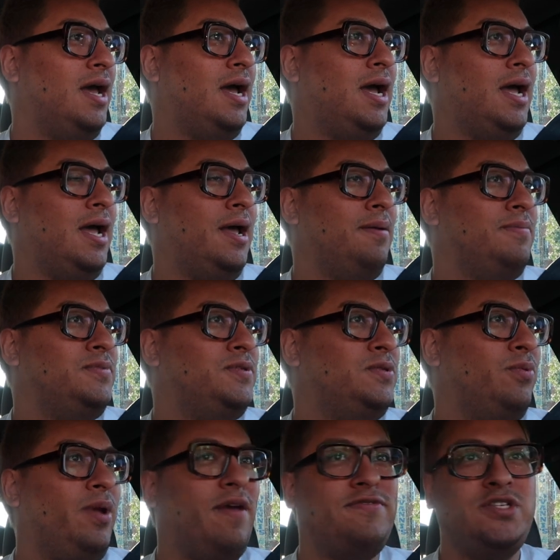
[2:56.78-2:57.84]

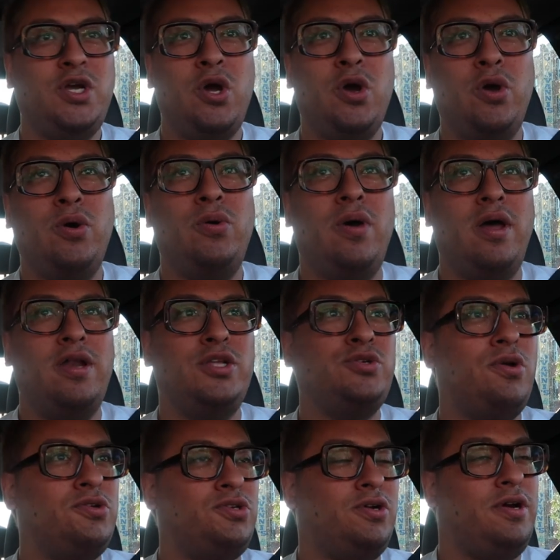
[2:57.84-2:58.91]
So we have to go on a
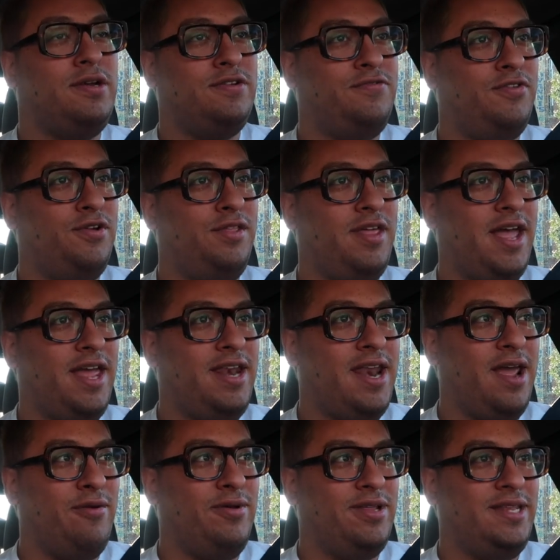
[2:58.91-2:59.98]
treasure hunt for that
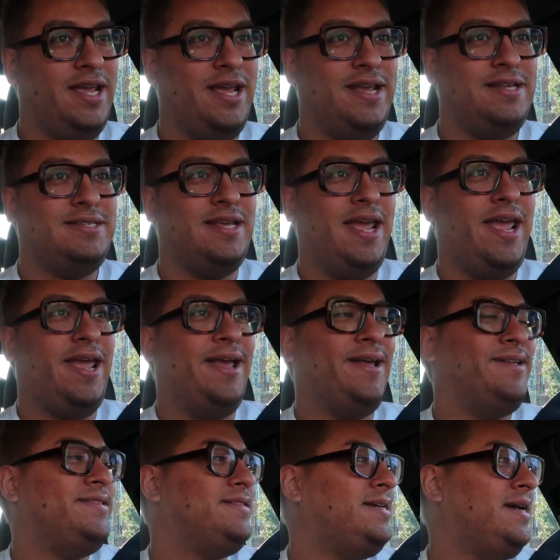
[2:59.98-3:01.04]
nowadays.
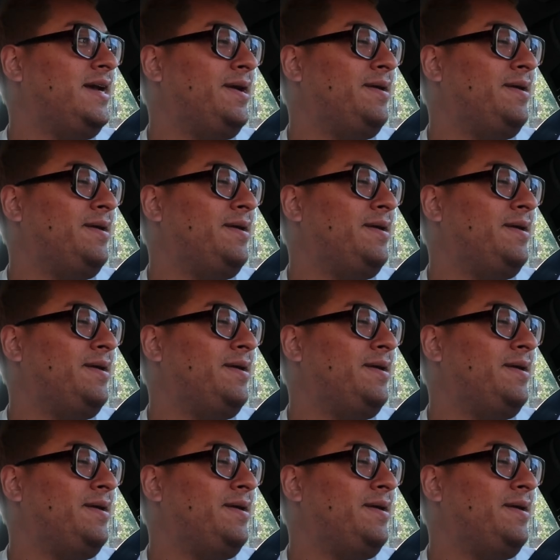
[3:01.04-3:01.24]
And